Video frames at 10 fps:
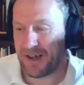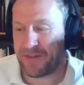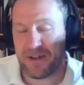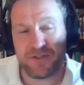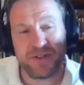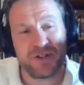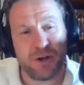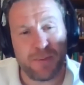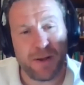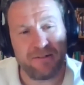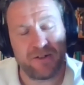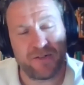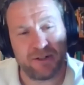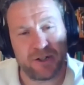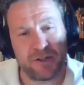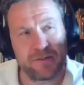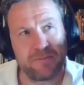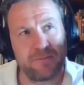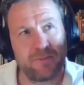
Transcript: I think Joe Perry's very good.